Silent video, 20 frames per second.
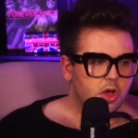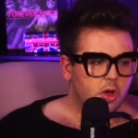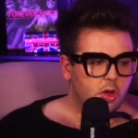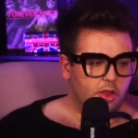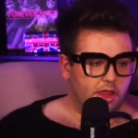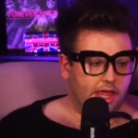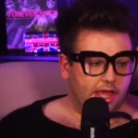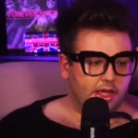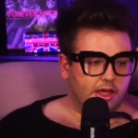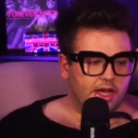
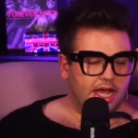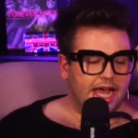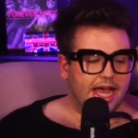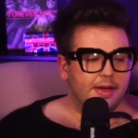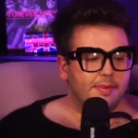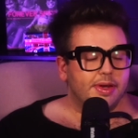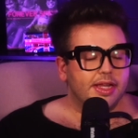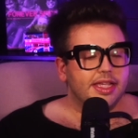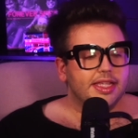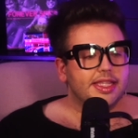Like I
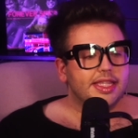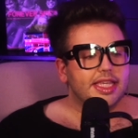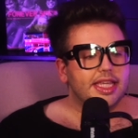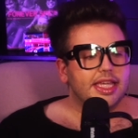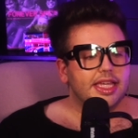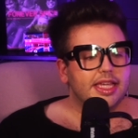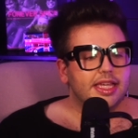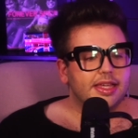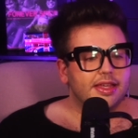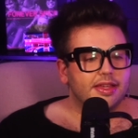want to
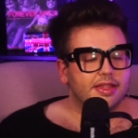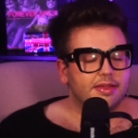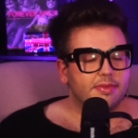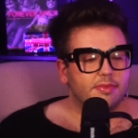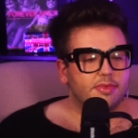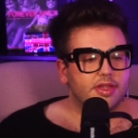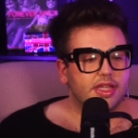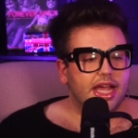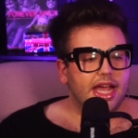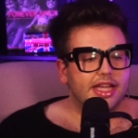see
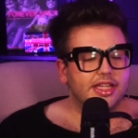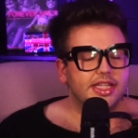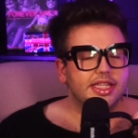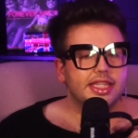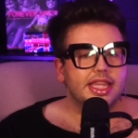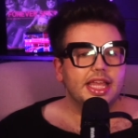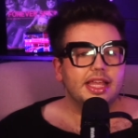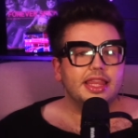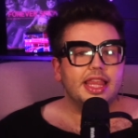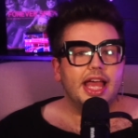I just
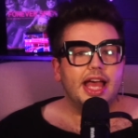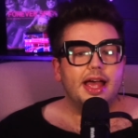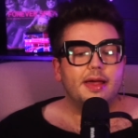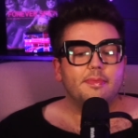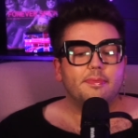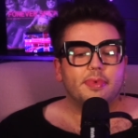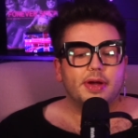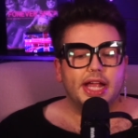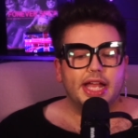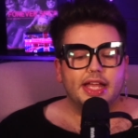think
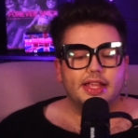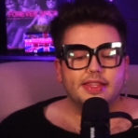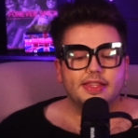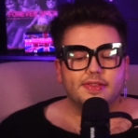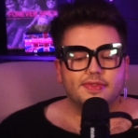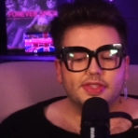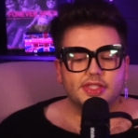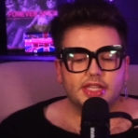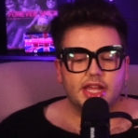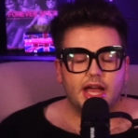that brands
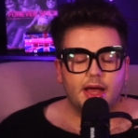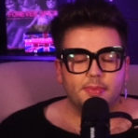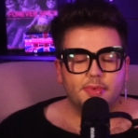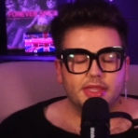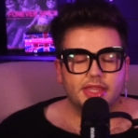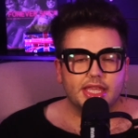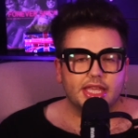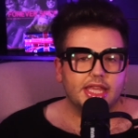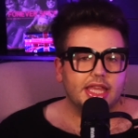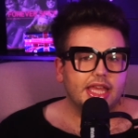have stopped
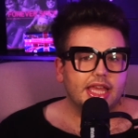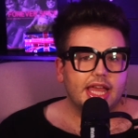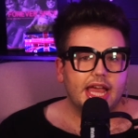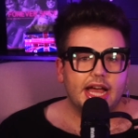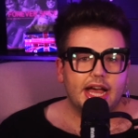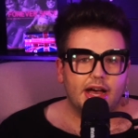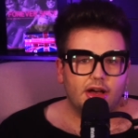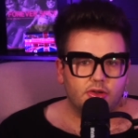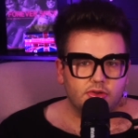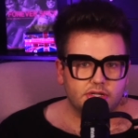thinking
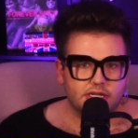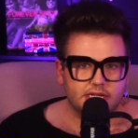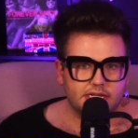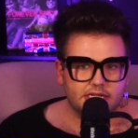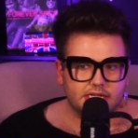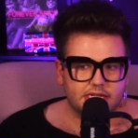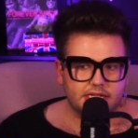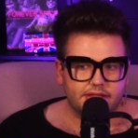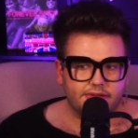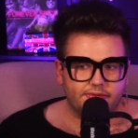out
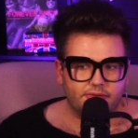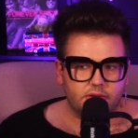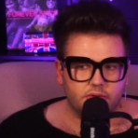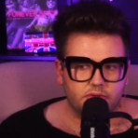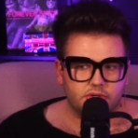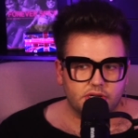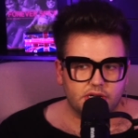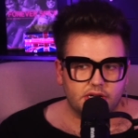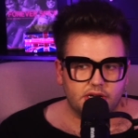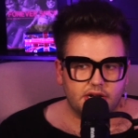into the
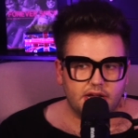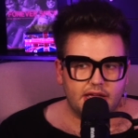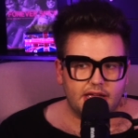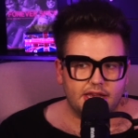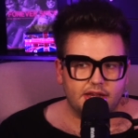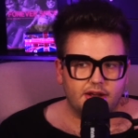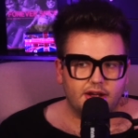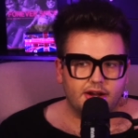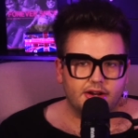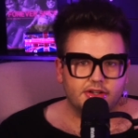future
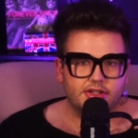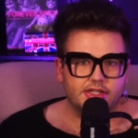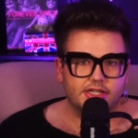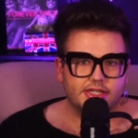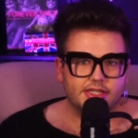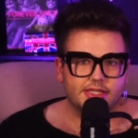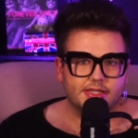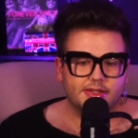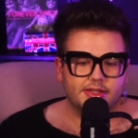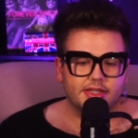and are
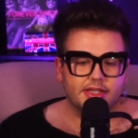just